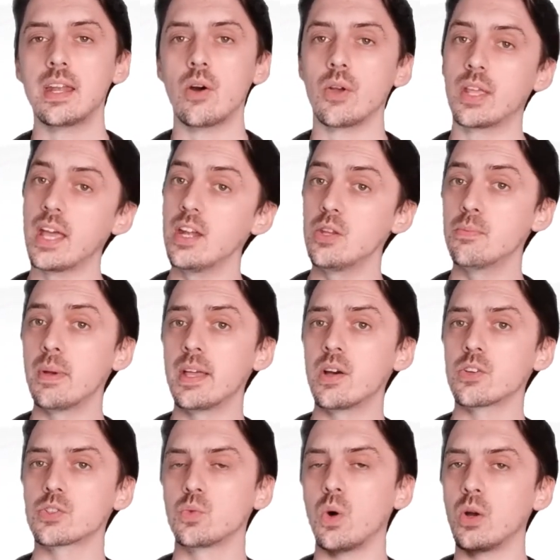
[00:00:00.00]
Now again, you may
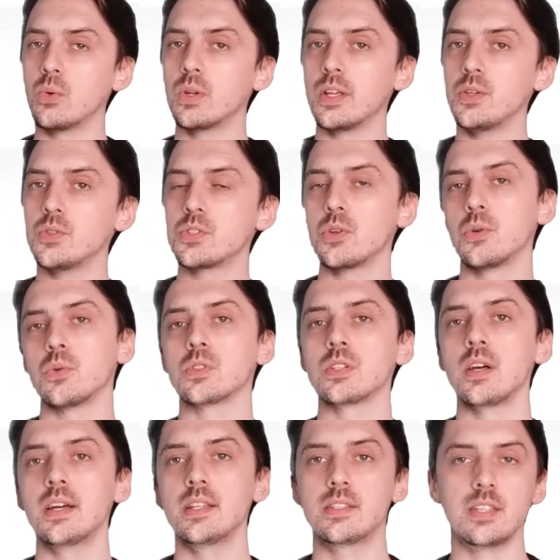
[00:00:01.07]
ask, why would I use Google
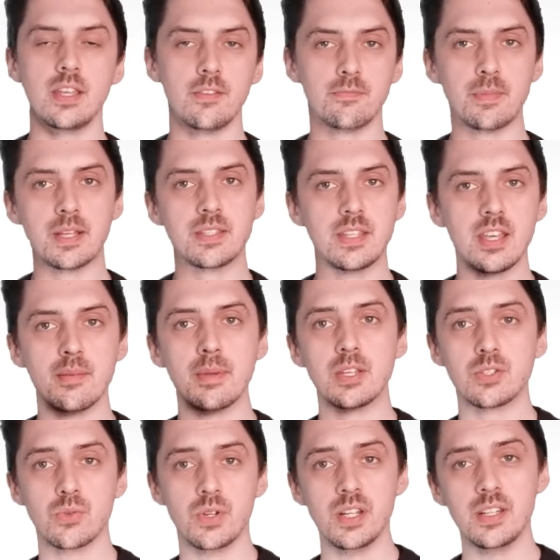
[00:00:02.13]
Slides if my
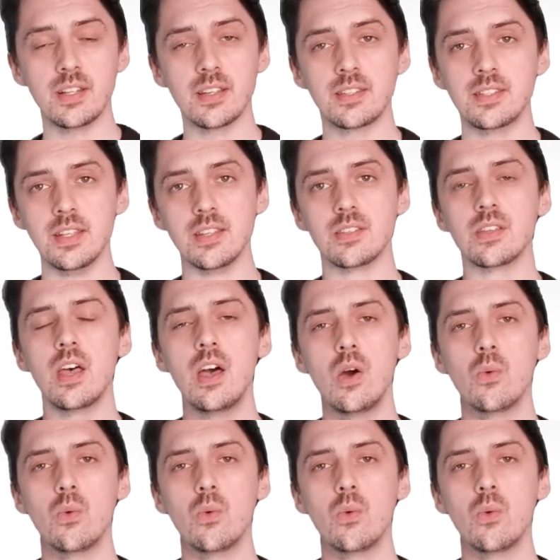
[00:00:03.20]
CMS already does this?